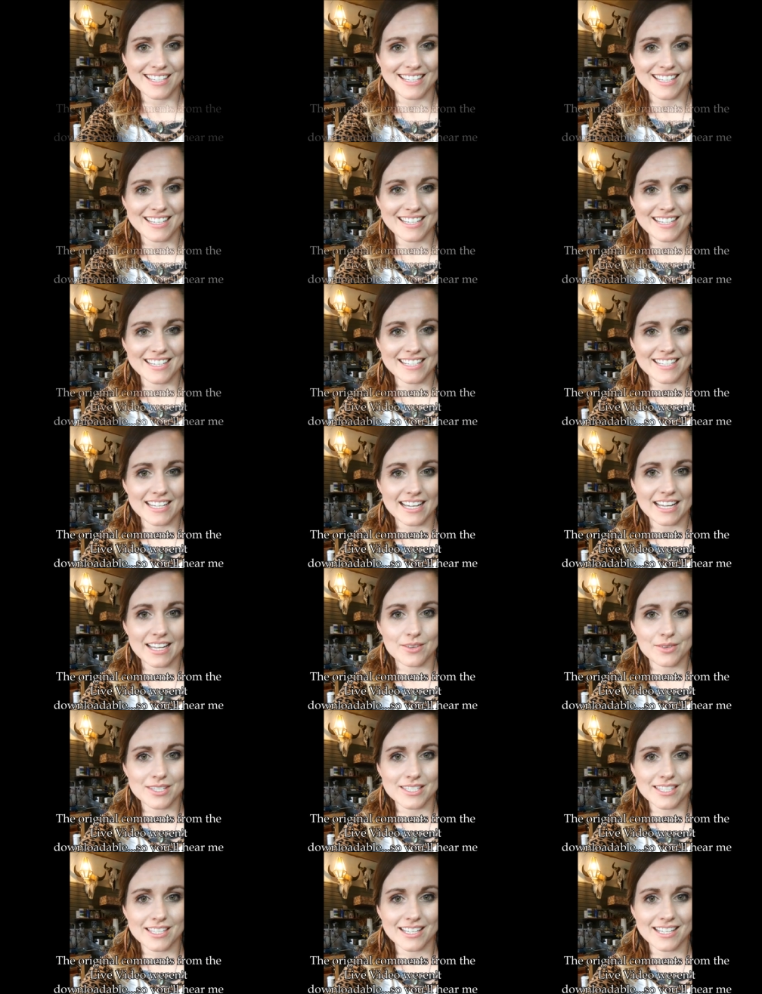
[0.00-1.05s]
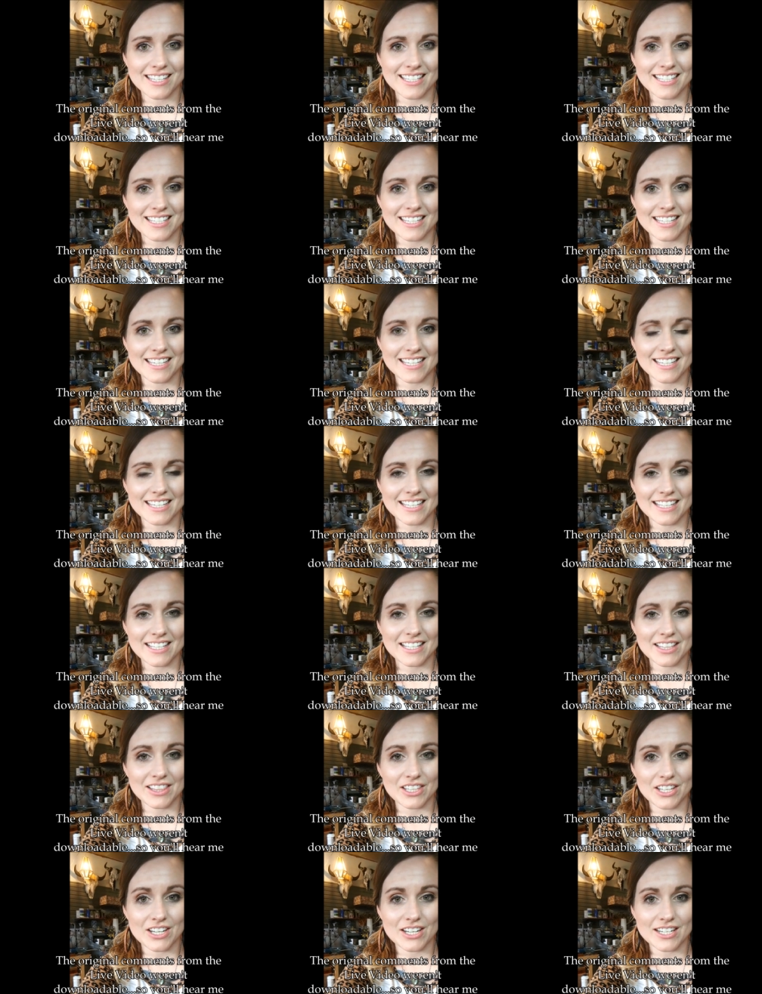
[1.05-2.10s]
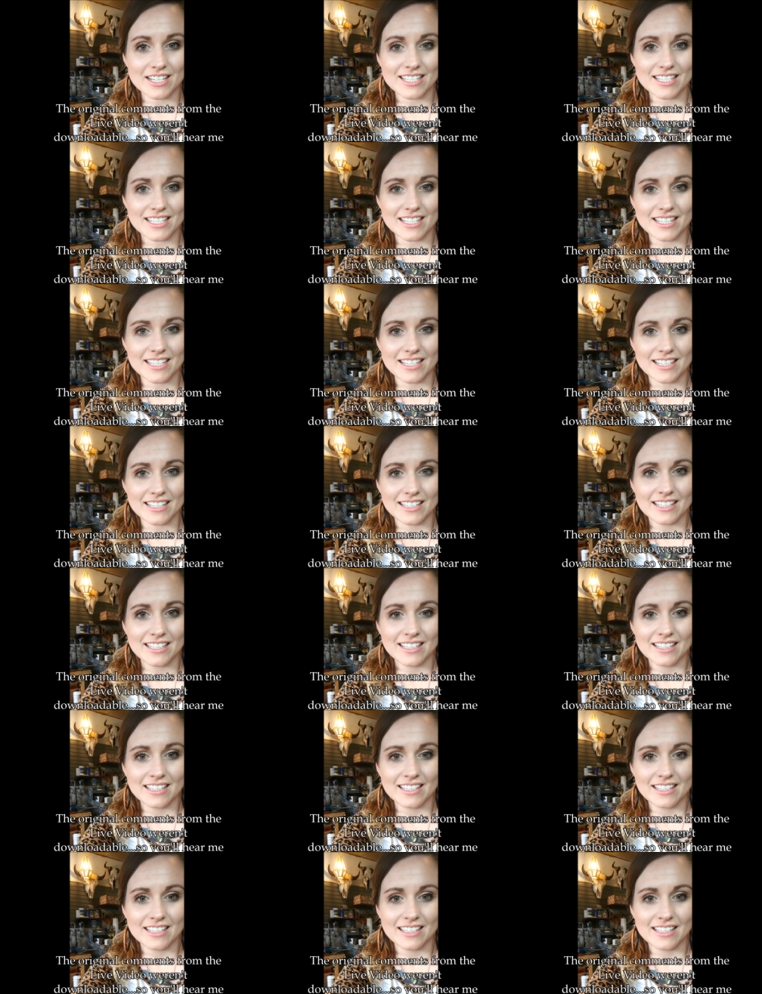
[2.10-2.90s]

and I was lucky to get logged in